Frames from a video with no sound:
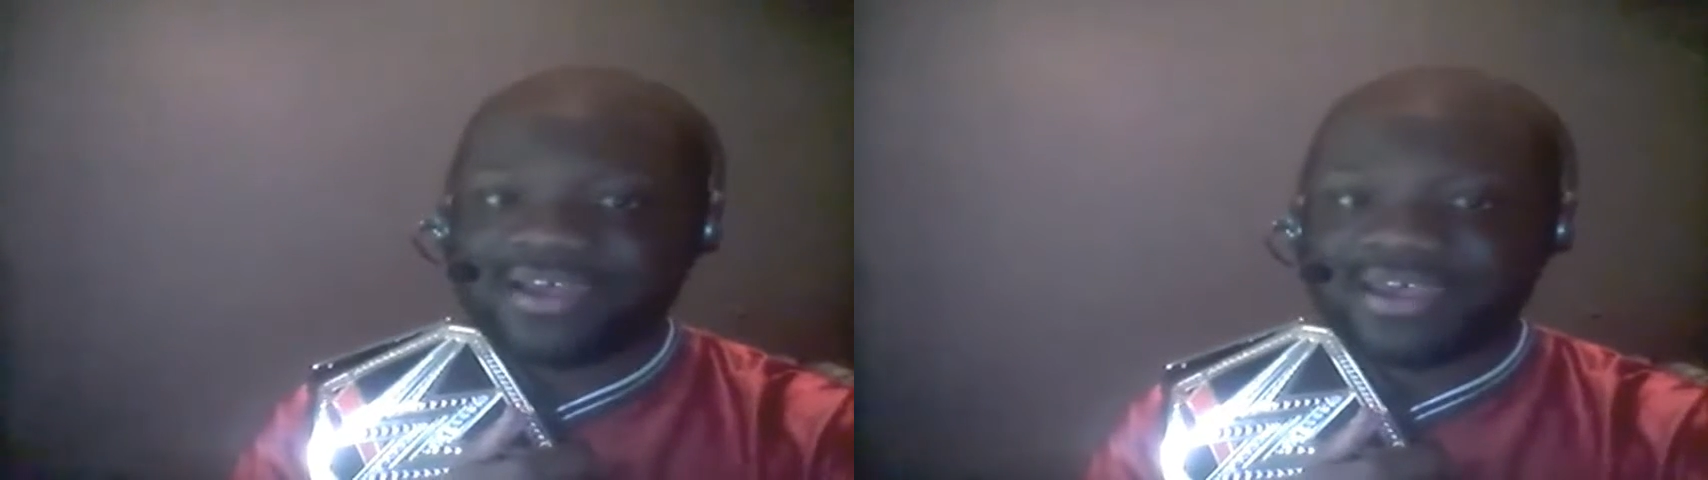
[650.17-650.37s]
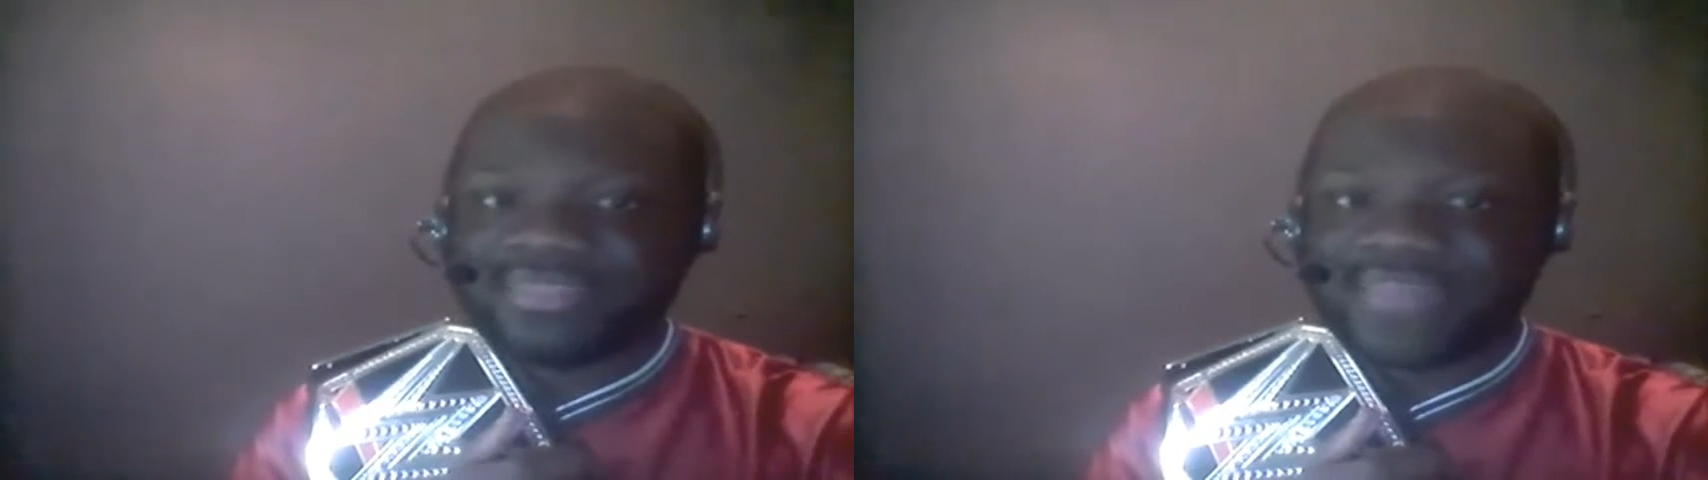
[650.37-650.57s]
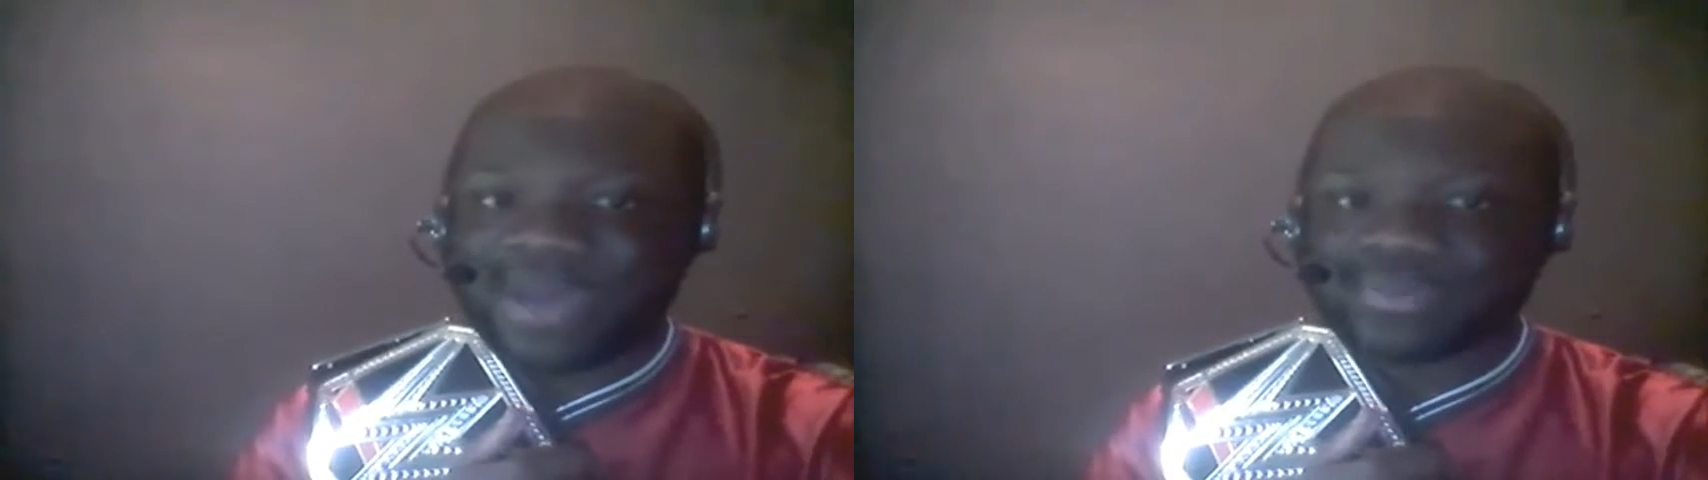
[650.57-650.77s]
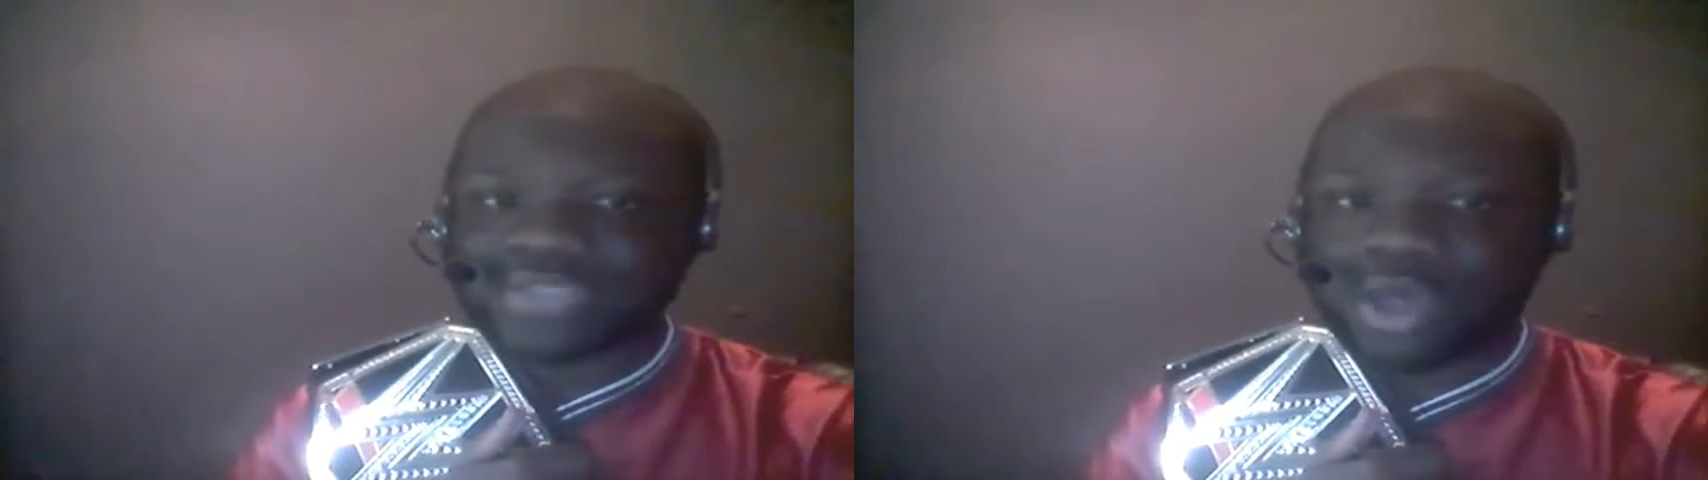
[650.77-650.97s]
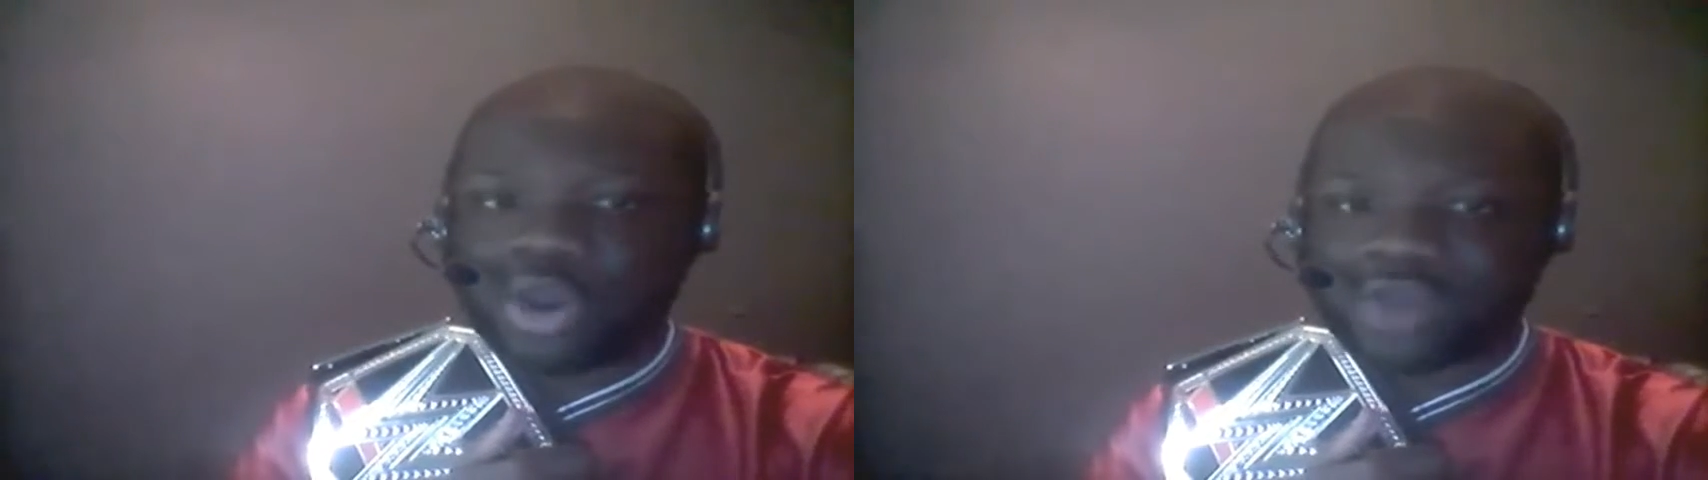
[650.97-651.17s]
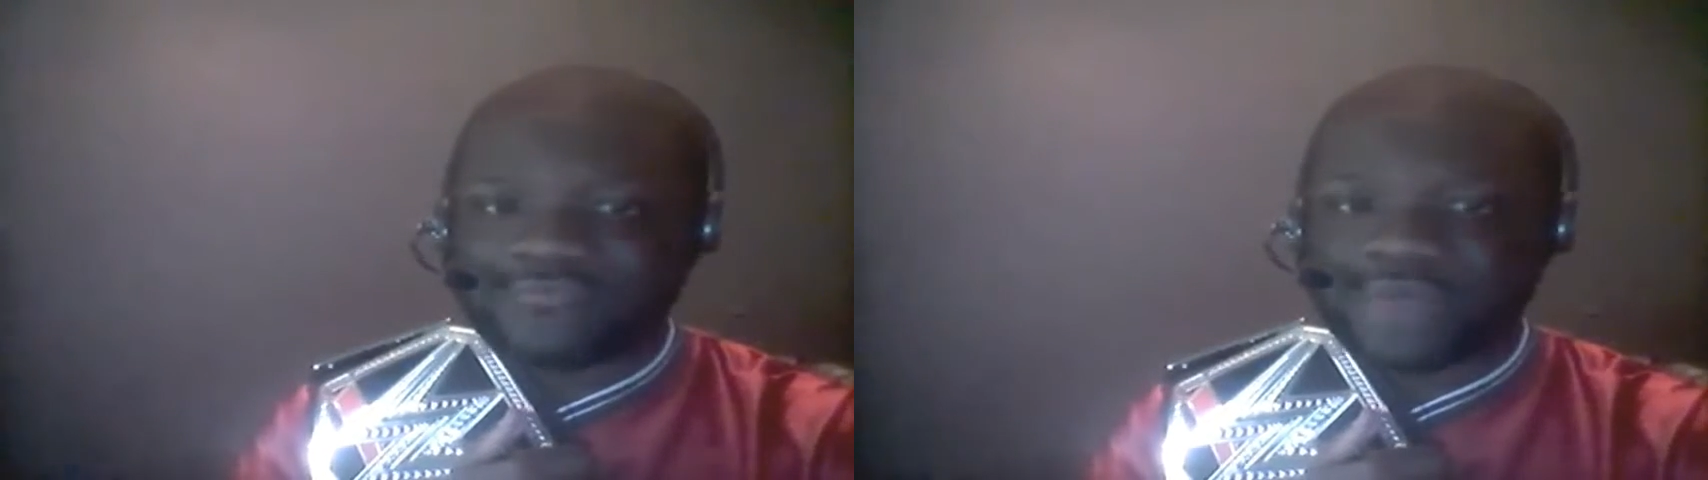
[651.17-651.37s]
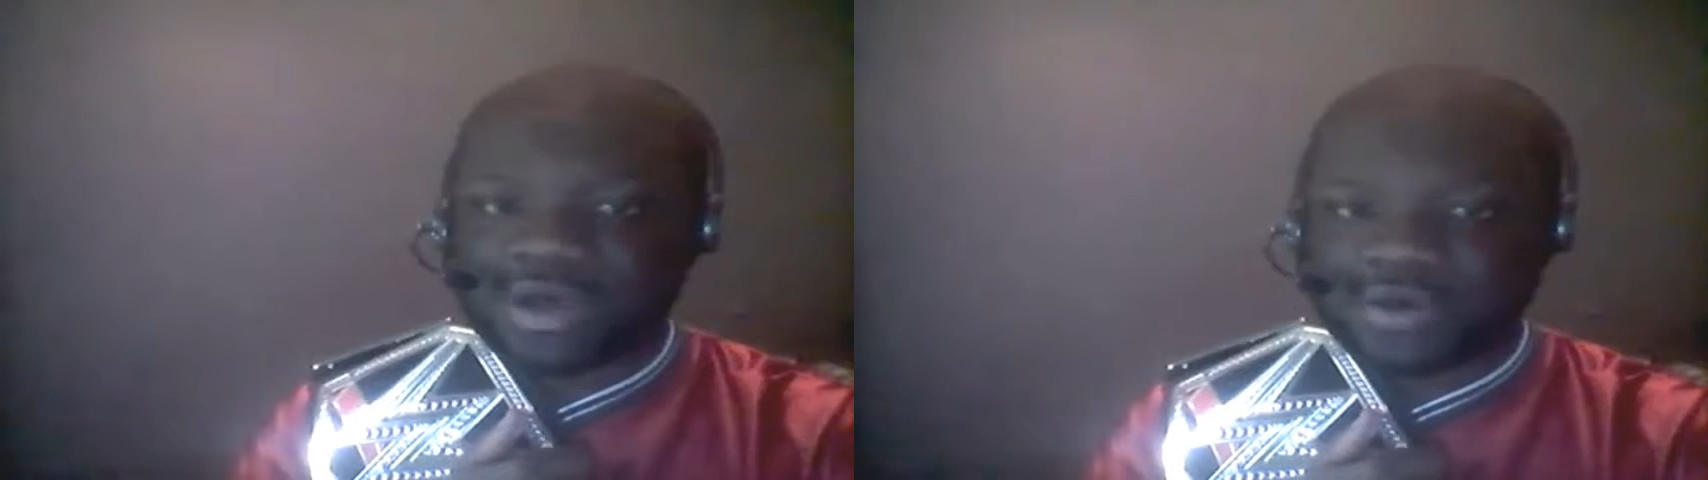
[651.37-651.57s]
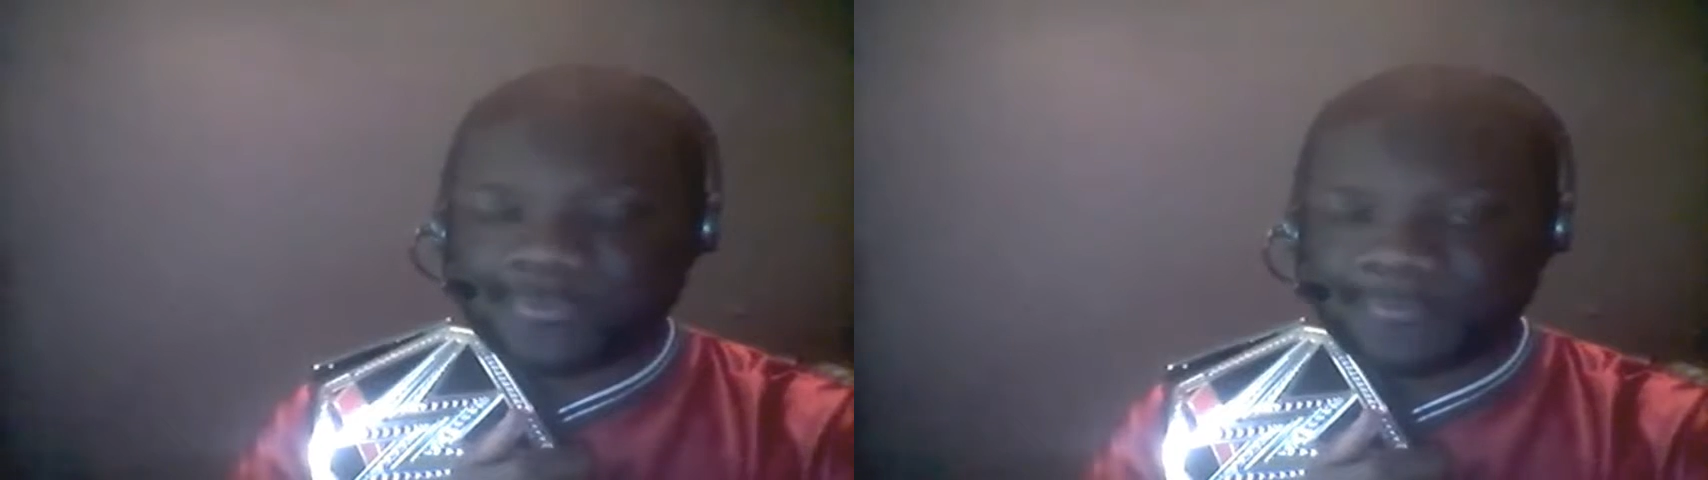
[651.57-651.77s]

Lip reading: that was a hard fall.